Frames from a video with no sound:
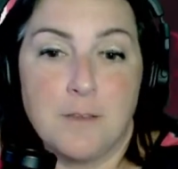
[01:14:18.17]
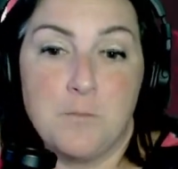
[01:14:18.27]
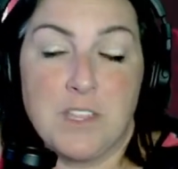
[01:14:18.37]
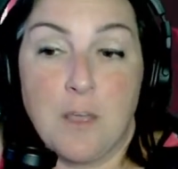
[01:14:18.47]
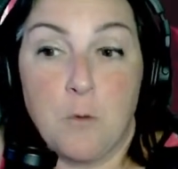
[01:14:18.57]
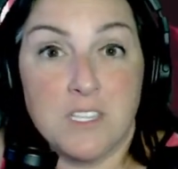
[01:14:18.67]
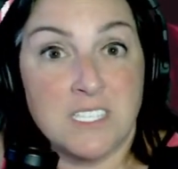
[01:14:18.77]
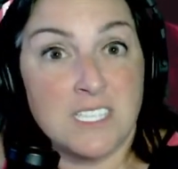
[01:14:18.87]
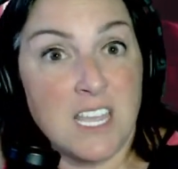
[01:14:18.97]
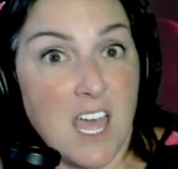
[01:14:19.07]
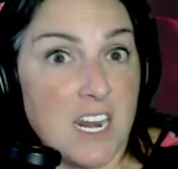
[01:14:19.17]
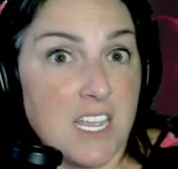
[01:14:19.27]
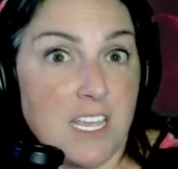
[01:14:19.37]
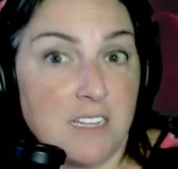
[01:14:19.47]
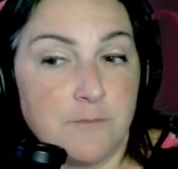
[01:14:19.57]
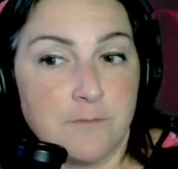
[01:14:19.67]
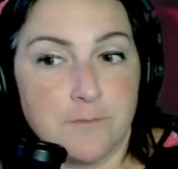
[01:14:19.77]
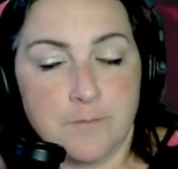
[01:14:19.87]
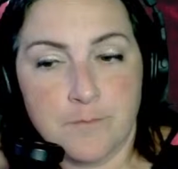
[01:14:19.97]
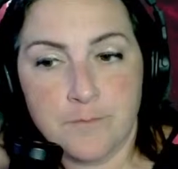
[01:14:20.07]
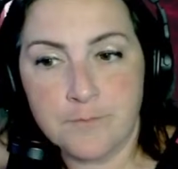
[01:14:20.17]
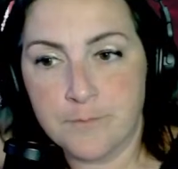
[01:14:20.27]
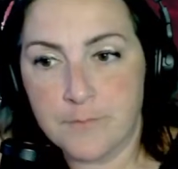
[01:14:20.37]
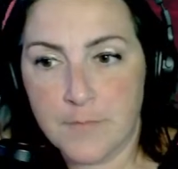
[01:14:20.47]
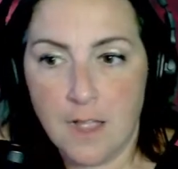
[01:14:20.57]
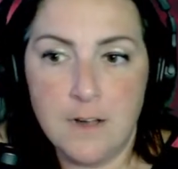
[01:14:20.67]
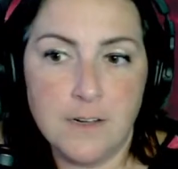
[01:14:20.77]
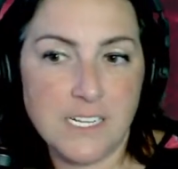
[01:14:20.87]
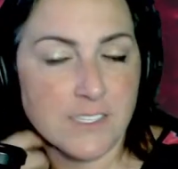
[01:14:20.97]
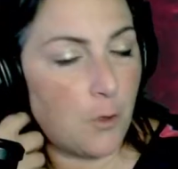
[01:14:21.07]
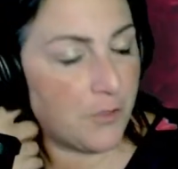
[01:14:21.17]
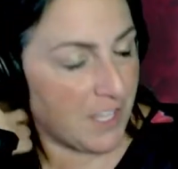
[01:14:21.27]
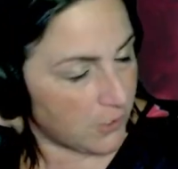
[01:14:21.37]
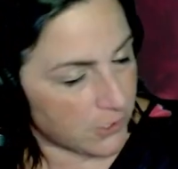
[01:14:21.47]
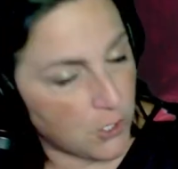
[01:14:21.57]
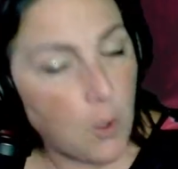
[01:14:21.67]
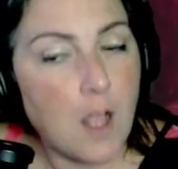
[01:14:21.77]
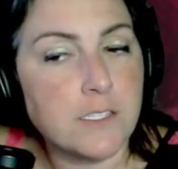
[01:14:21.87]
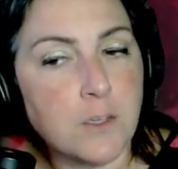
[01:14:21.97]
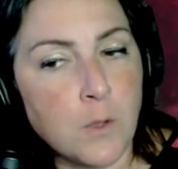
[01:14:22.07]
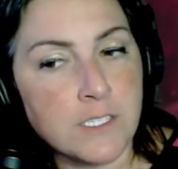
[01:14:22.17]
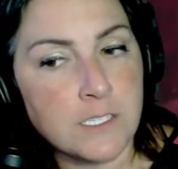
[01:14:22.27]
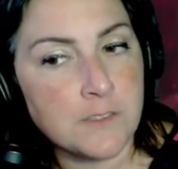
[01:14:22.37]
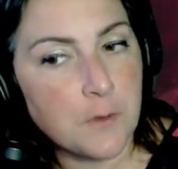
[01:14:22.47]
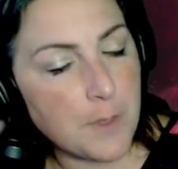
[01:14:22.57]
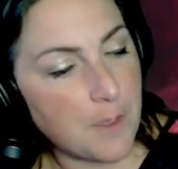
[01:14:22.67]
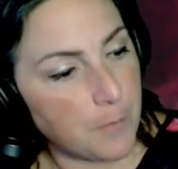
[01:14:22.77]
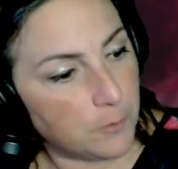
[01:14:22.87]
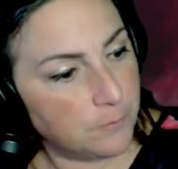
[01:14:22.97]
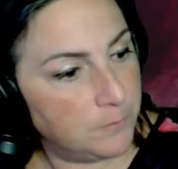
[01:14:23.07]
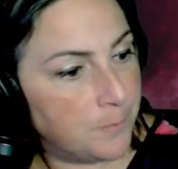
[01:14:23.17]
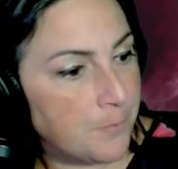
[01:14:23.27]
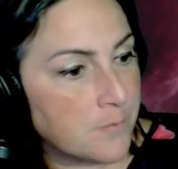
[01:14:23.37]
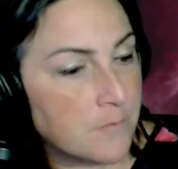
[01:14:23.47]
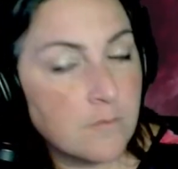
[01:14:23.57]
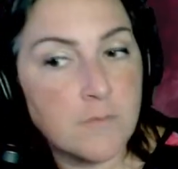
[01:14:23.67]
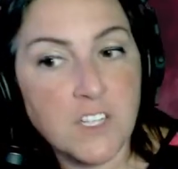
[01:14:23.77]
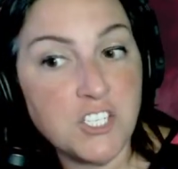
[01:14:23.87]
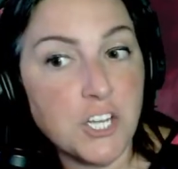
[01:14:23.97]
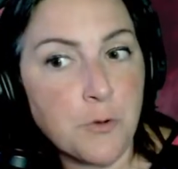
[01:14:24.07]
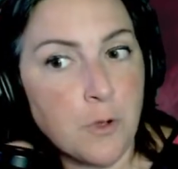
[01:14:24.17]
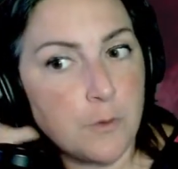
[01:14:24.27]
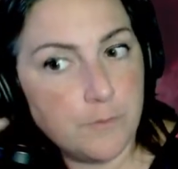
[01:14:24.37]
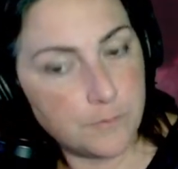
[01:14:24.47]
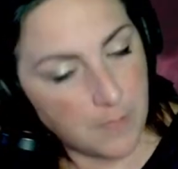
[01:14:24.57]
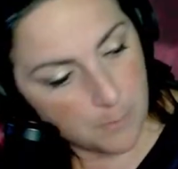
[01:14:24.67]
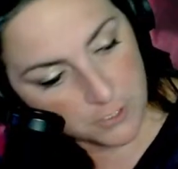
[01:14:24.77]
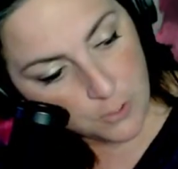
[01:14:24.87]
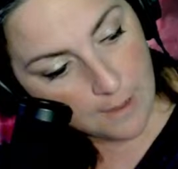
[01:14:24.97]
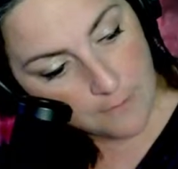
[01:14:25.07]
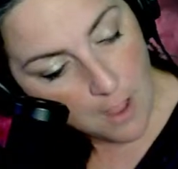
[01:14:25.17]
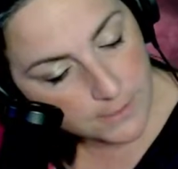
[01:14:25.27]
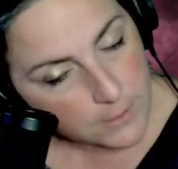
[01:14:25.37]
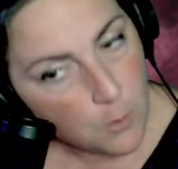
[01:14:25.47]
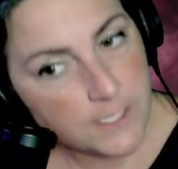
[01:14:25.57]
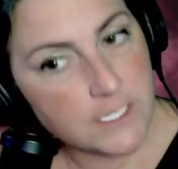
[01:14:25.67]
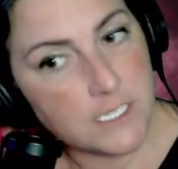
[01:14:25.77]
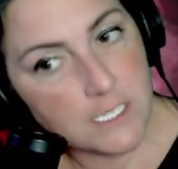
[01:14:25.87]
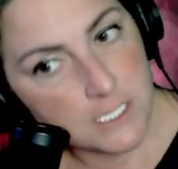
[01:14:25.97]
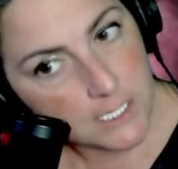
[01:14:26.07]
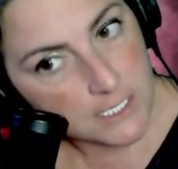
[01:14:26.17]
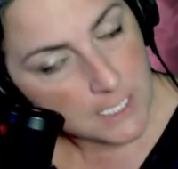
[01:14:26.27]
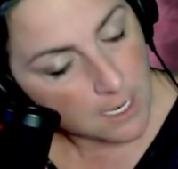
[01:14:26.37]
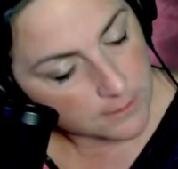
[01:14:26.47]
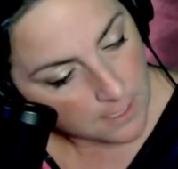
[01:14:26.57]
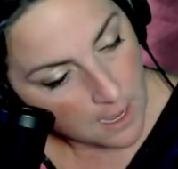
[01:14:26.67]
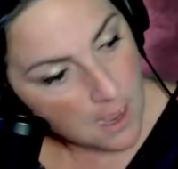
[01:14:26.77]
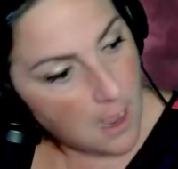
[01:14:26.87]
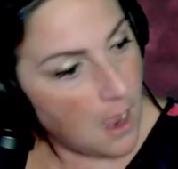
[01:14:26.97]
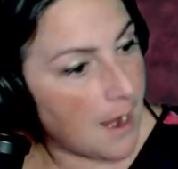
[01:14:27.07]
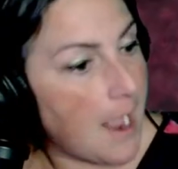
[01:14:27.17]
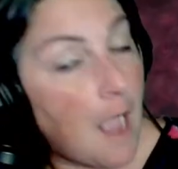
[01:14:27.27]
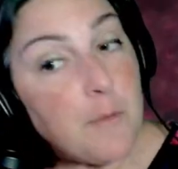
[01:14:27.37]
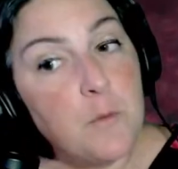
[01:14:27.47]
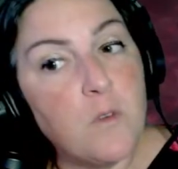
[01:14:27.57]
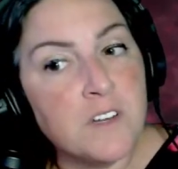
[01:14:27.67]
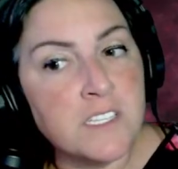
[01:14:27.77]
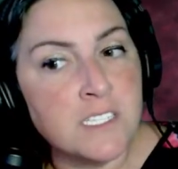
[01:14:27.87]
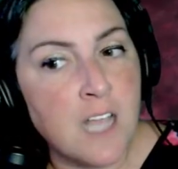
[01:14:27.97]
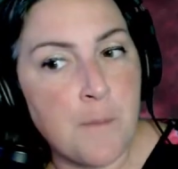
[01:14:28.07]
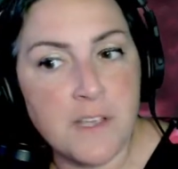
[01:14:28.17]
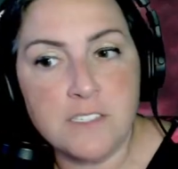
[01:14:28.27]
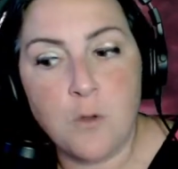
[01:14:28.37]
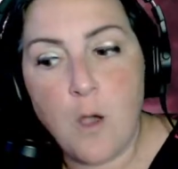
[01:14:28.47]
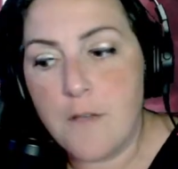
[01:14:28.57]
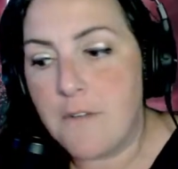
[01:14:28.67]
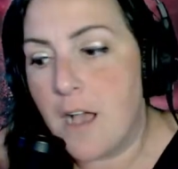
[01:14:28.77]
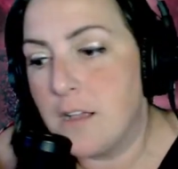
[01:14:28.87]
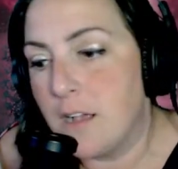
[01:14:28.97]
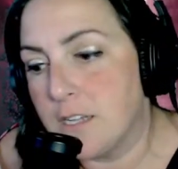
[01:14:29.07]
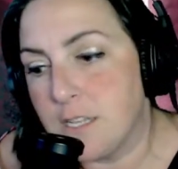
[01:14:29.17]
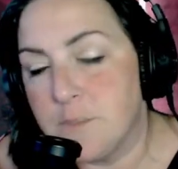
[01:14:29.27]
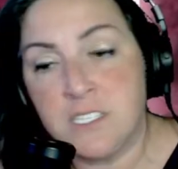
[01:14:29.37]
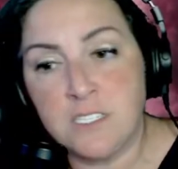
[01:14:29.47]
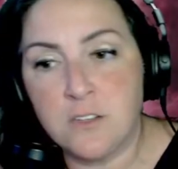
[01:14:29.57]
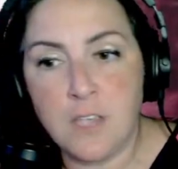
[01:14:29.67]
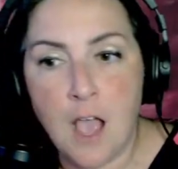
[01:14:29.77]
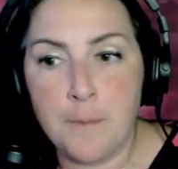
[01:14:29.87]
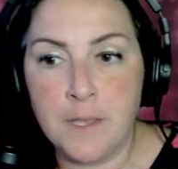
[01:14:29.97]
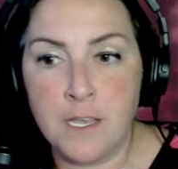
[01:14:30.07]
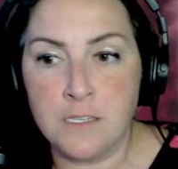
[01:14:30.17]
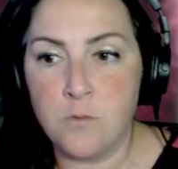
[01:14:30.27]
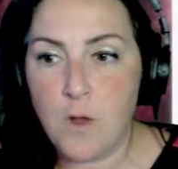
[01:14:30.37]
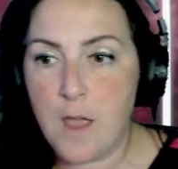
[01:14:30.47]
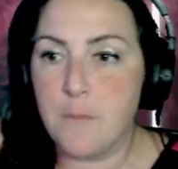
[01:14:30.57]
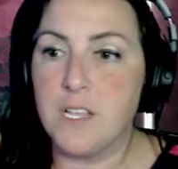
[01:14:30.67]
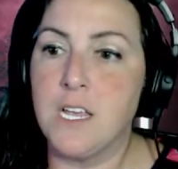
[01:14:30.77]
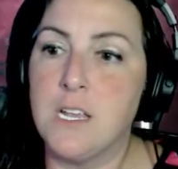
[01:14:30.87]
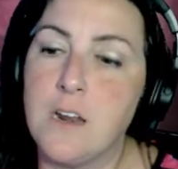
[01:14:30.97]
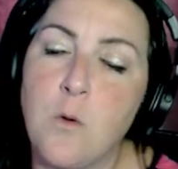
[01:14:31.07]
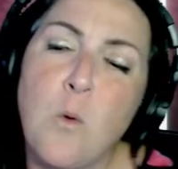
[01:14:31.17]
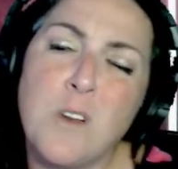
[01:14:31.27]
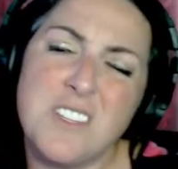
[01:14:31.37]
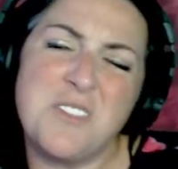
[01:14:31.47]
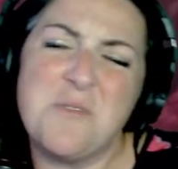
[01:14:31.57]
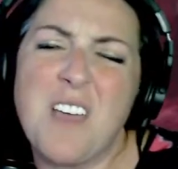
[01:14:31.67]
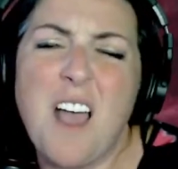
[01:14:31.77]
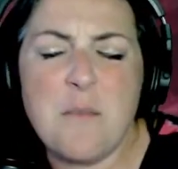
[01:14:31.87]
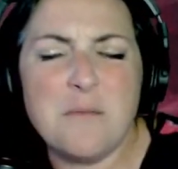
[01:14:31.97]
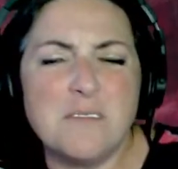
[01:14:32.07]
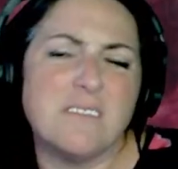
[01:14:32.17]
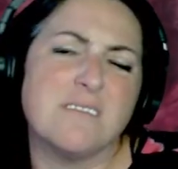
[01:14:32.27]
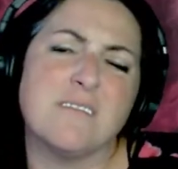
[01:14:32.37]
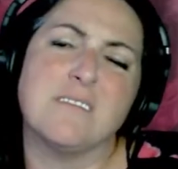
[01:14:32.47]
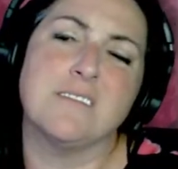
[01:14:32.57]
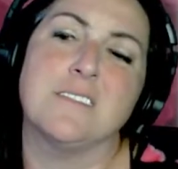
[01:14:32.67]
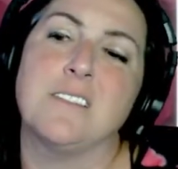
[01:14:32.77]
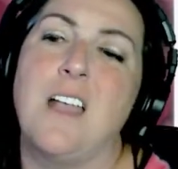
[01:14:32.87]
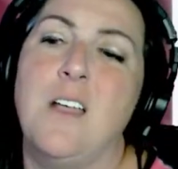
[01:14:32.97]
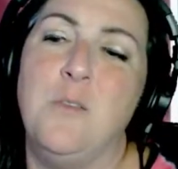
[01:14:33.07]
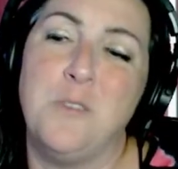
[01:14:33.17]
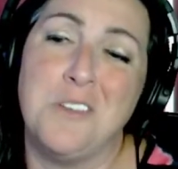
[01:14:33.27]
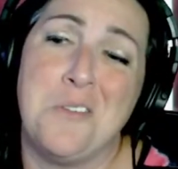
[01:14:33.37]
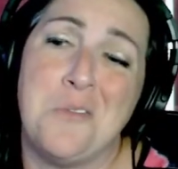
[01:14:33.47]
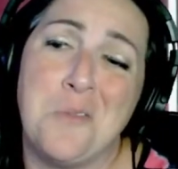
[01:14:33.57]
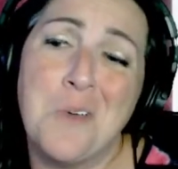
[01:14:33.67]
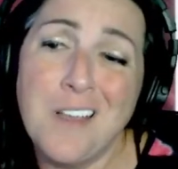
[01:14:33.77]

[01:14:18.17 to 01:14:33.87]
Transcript: But they wouldn't say that again. That's the whole thing. There's no consequences for people. In general, people don't have consequences and it sucks. All right, I'm going to move on to this topic. Because I'm still yapping and rambling and I don't want to do that. I want to go.